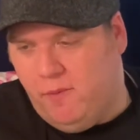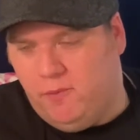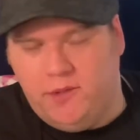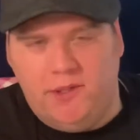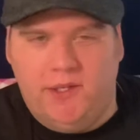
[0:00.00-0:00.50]

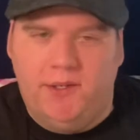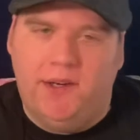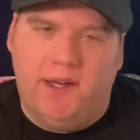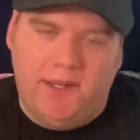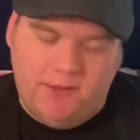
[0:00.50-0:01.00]
when you do,
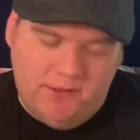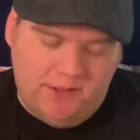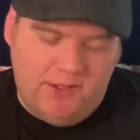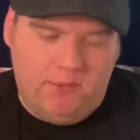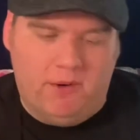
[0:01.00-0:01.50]
hey,
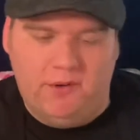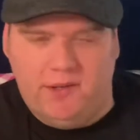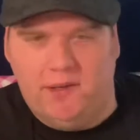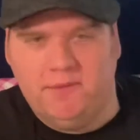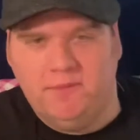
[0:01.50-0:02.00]
you're part of the